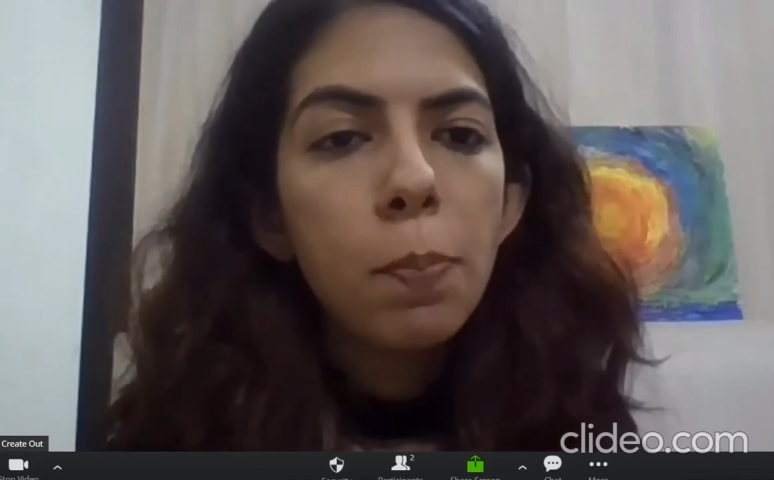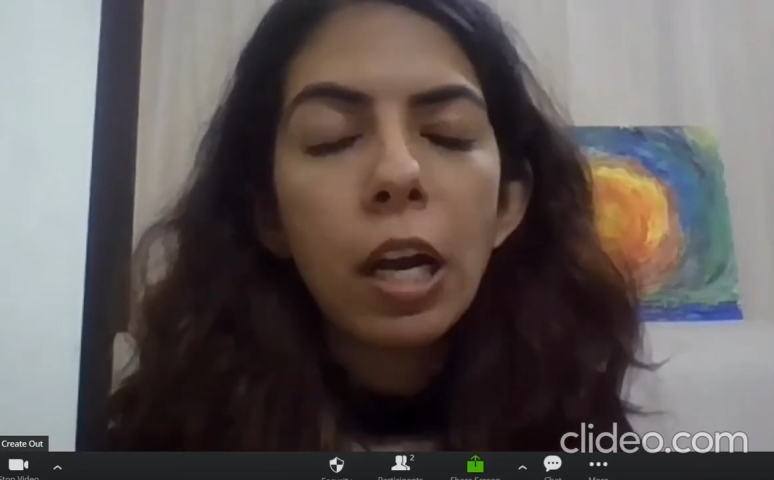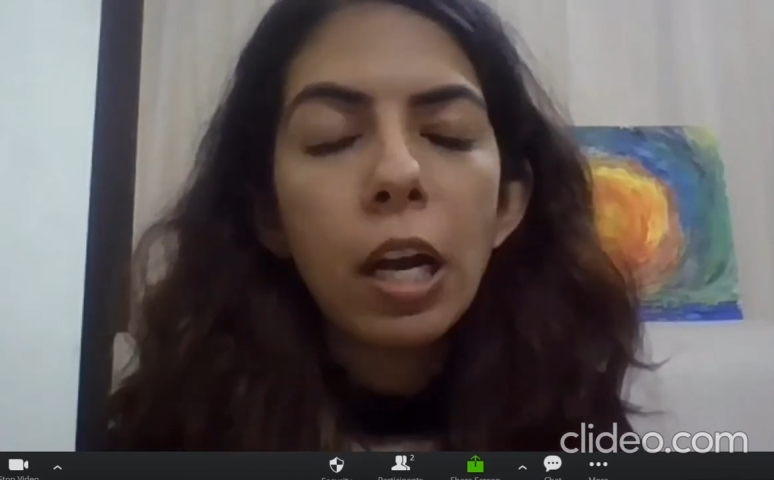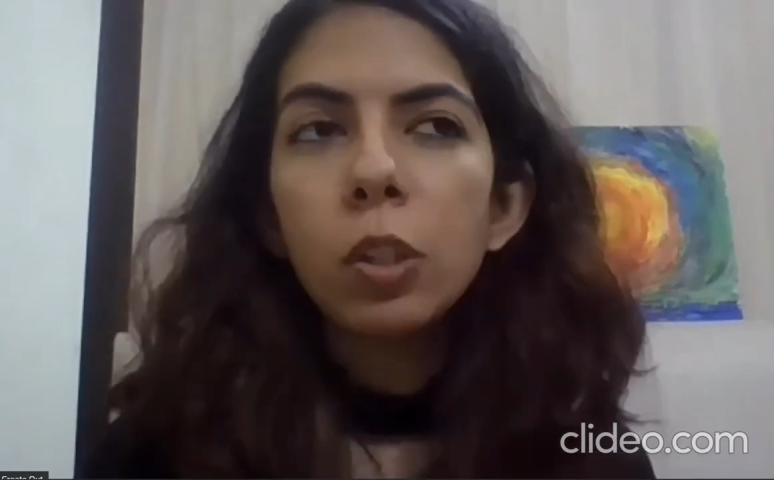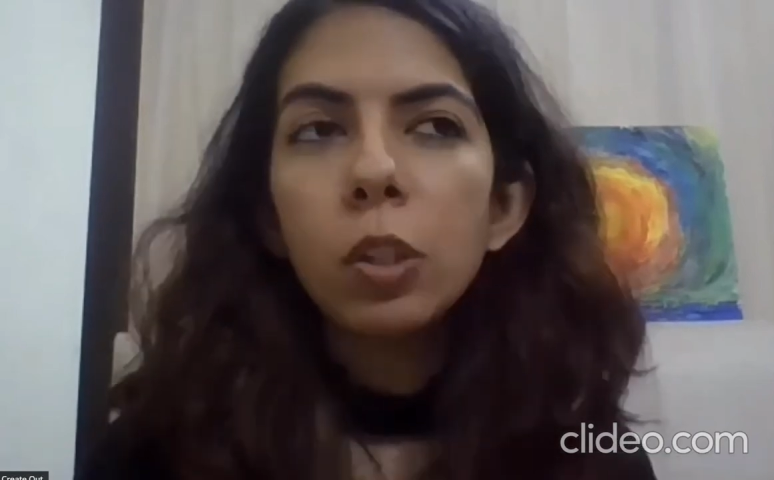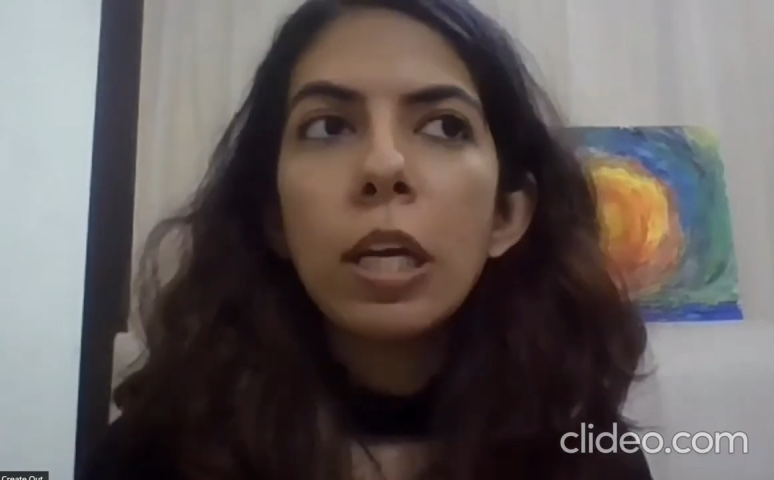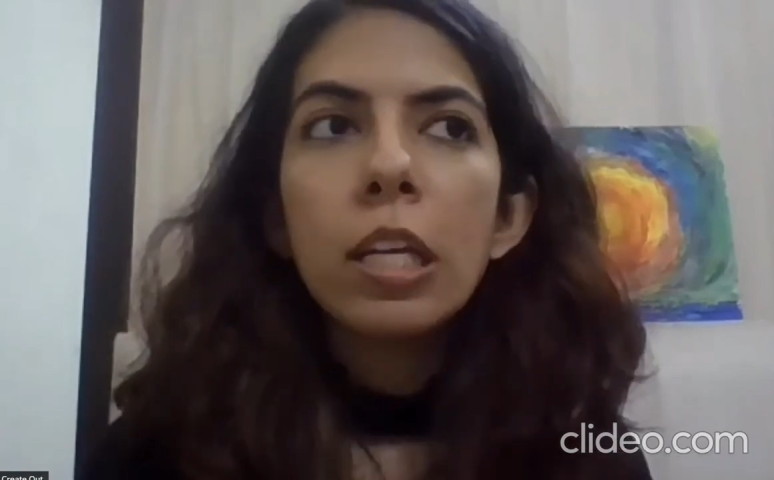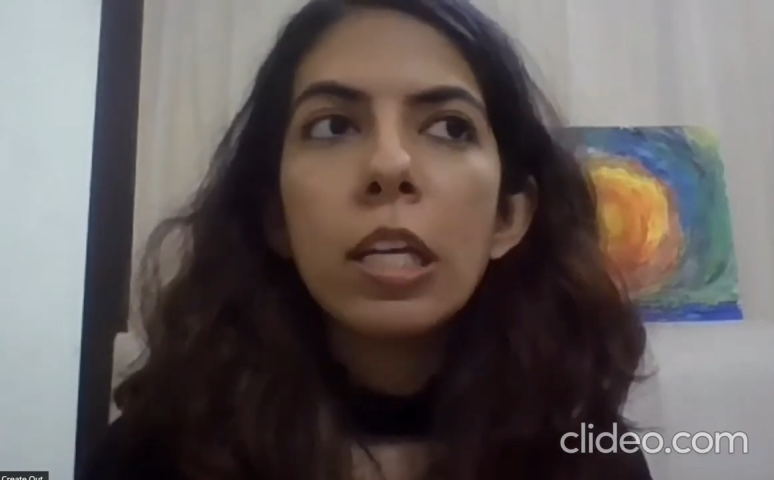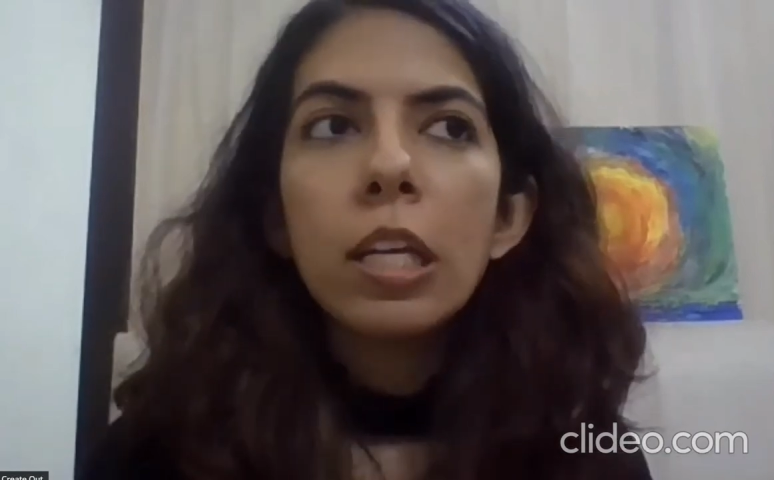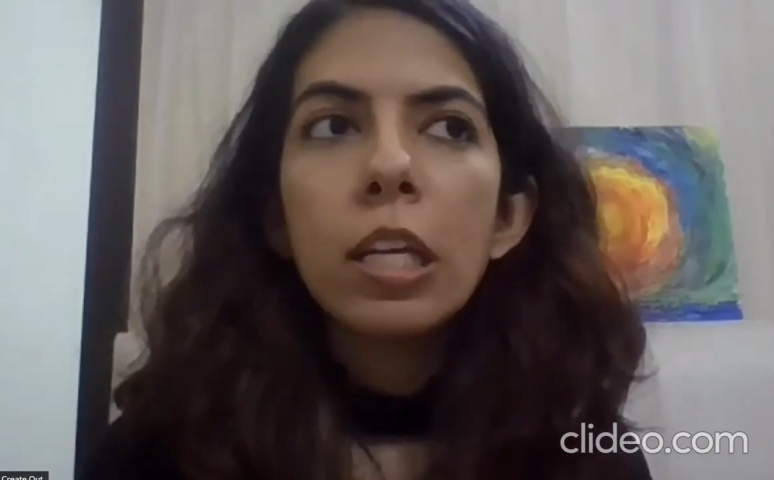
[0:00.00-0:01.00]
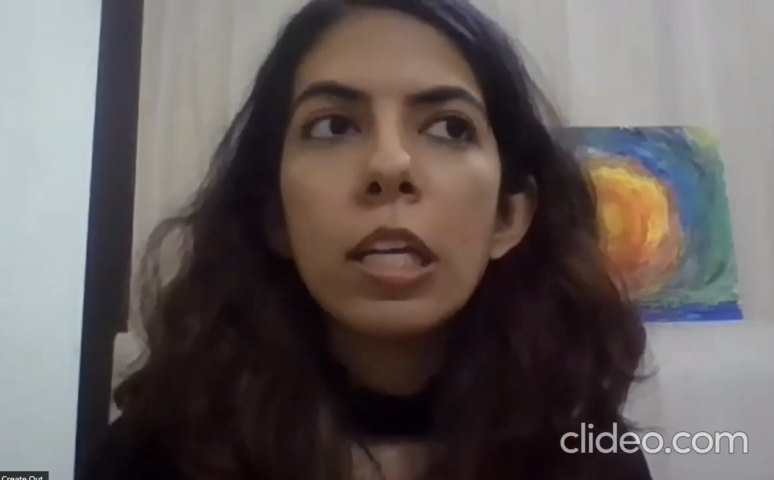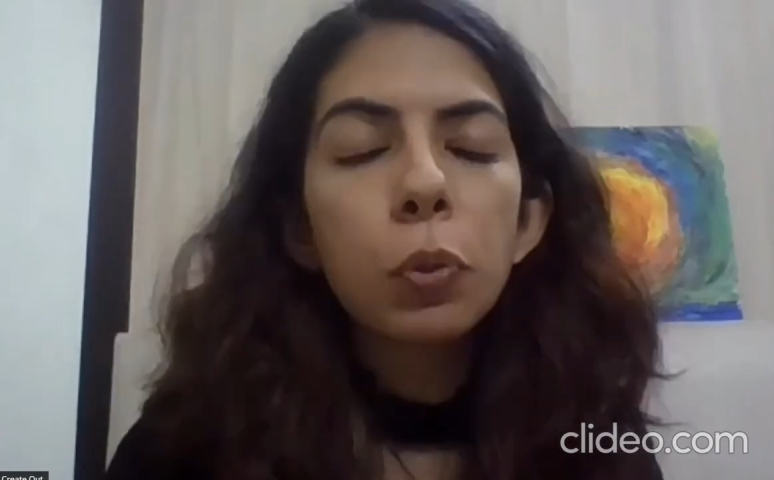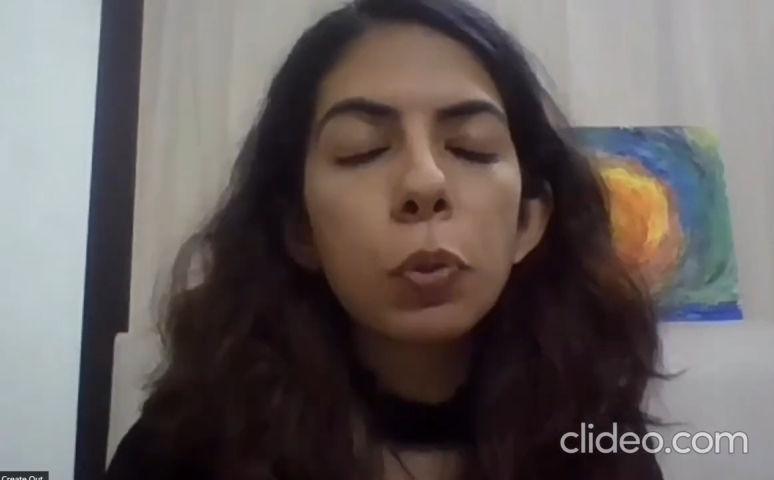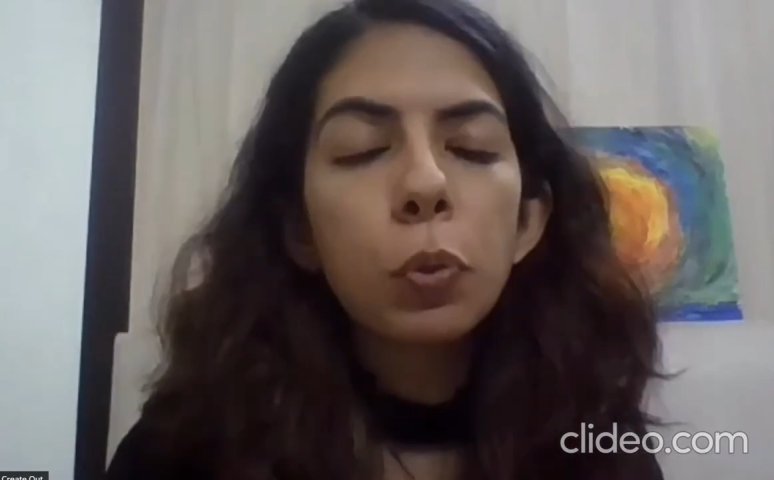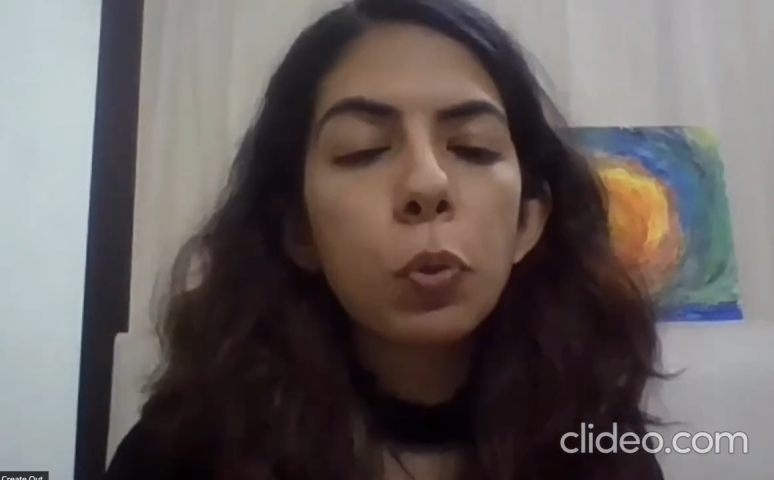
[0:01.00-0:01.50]
But otherwise, I think
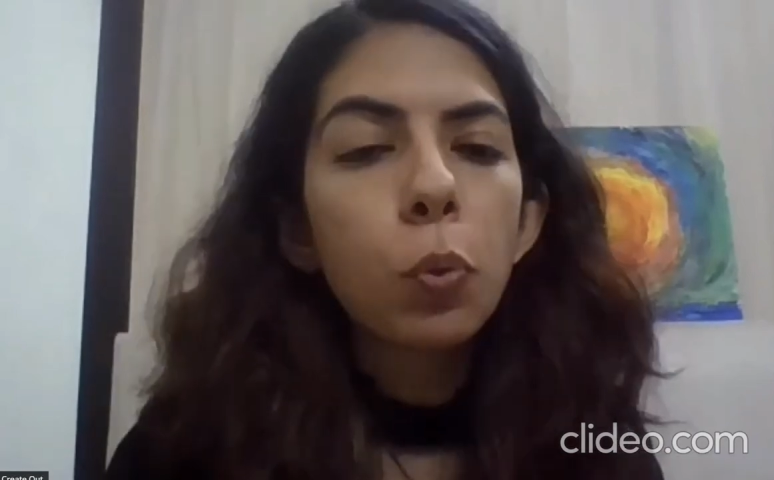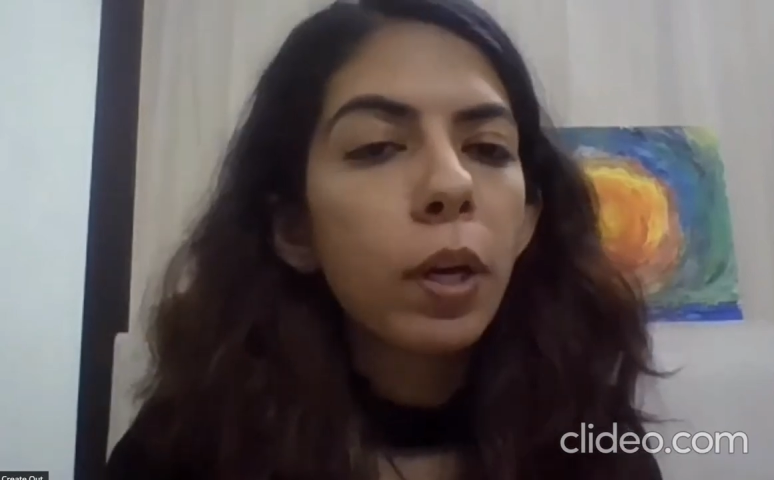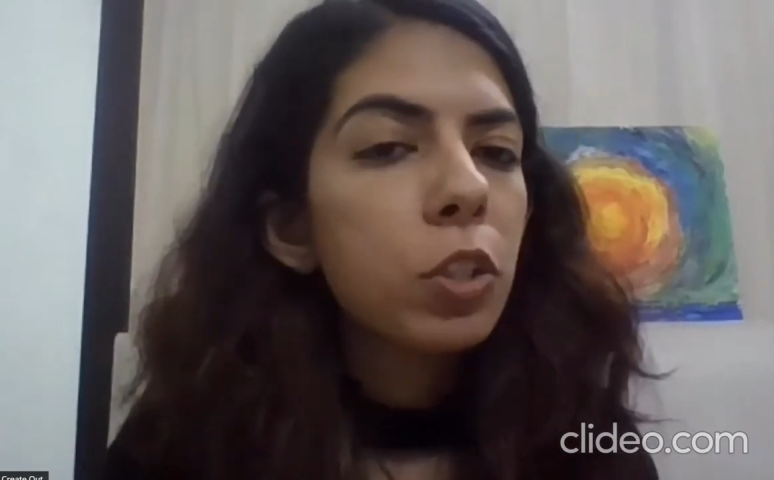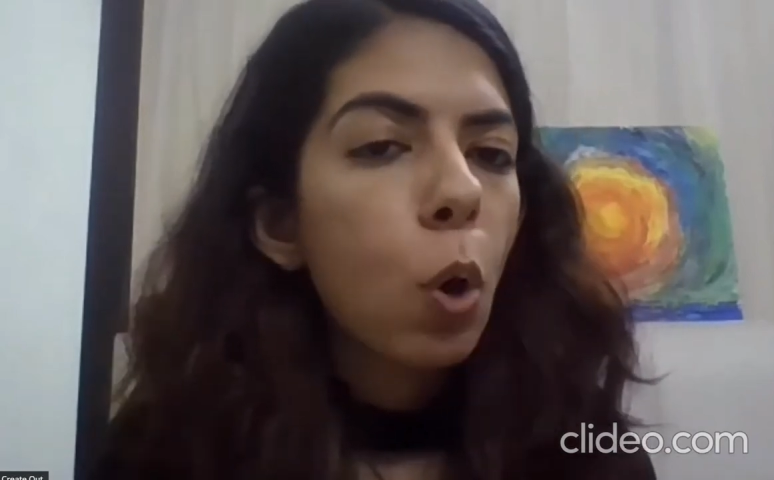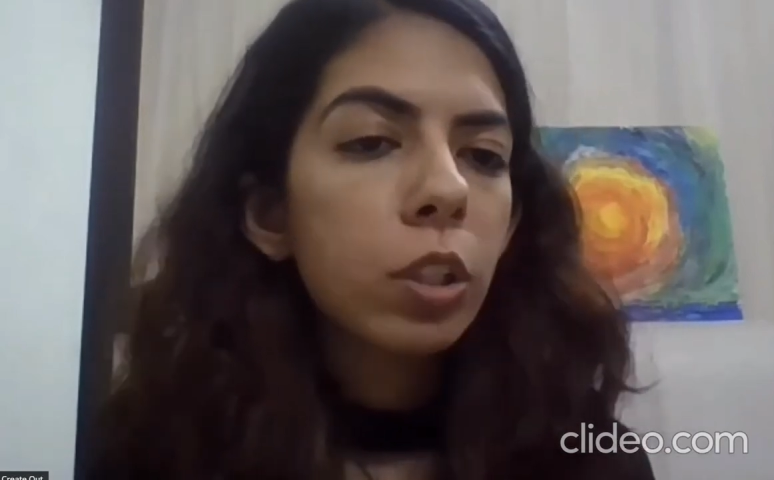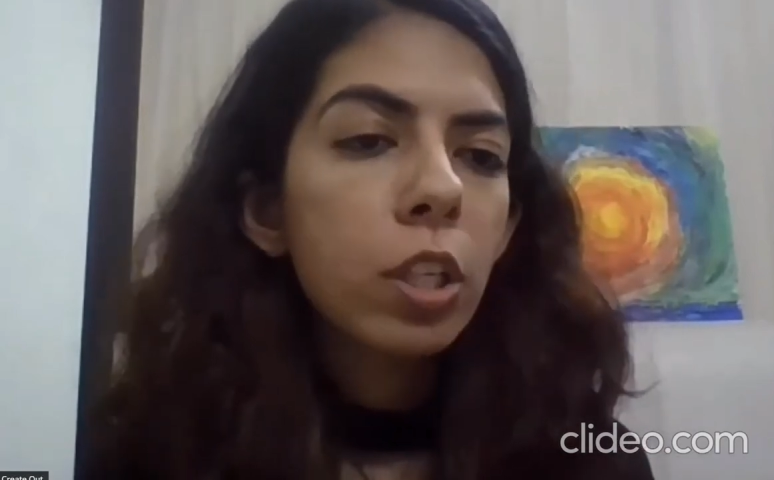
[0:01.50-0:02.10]
if you go and talk,